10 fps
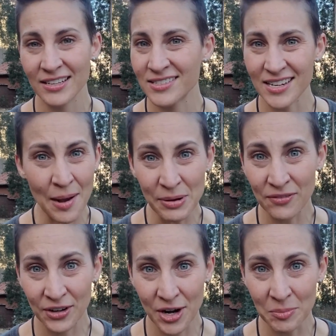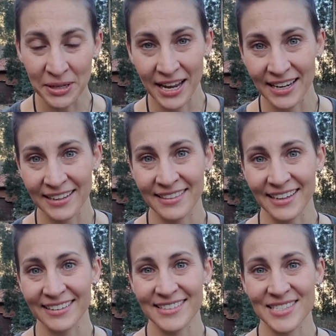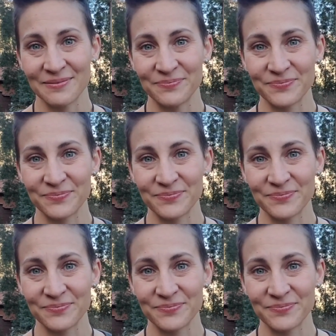Stop overcomplicating things.